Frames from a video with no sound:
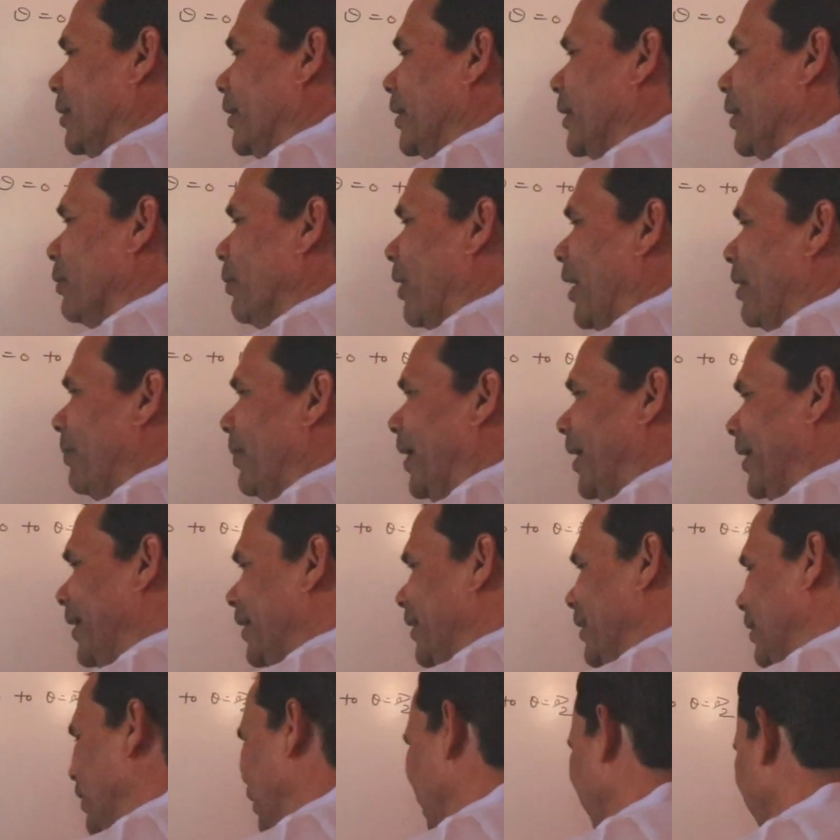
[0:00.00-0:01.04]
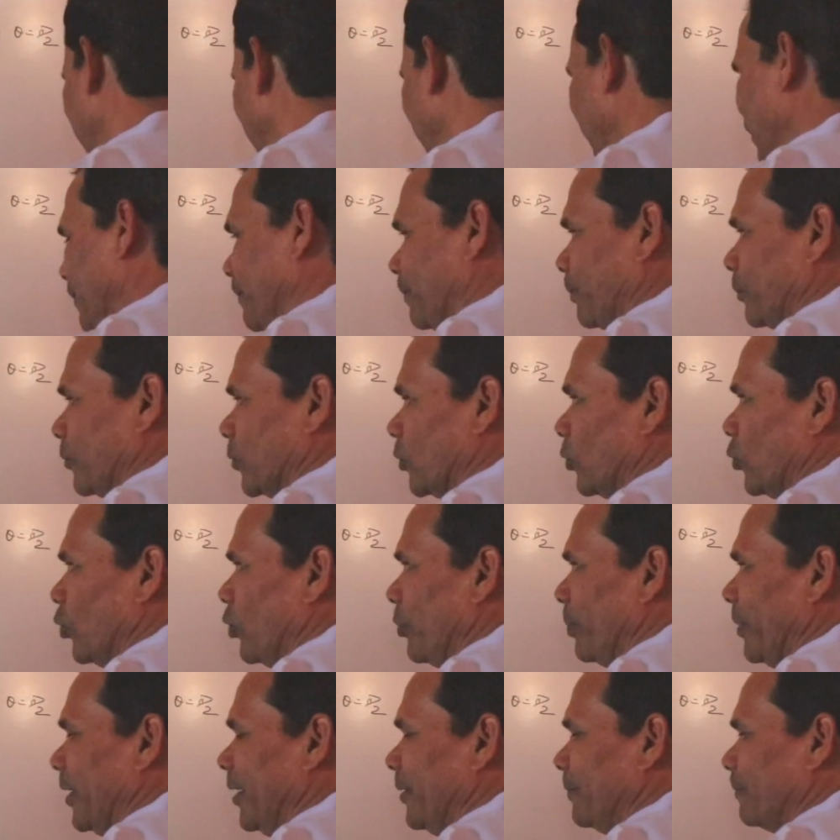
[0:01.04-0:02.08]
dy by d theta
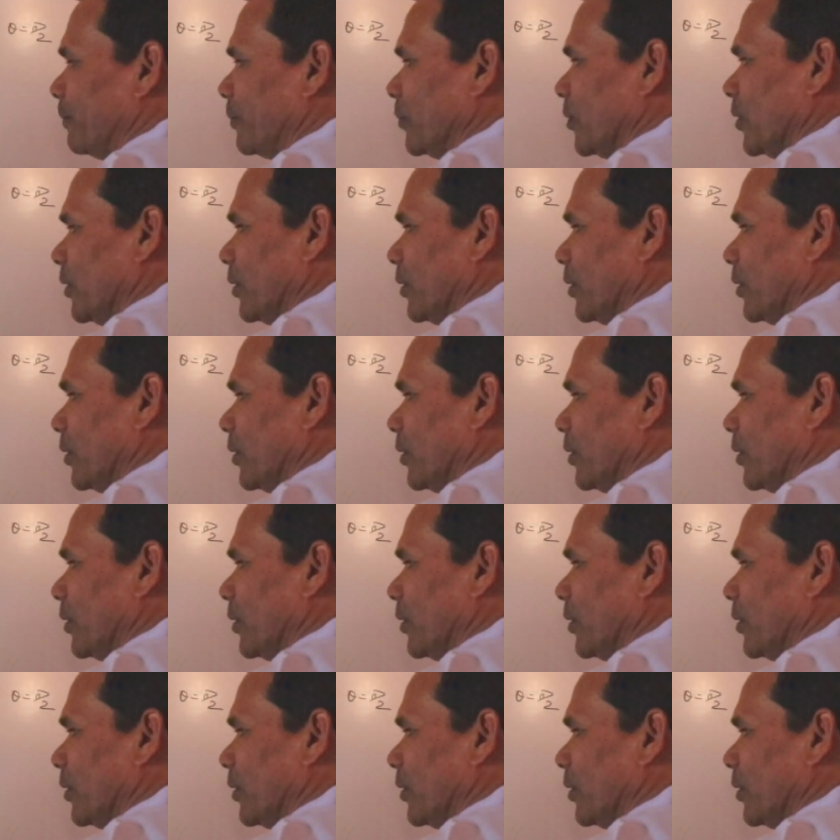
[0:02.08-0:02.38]
would be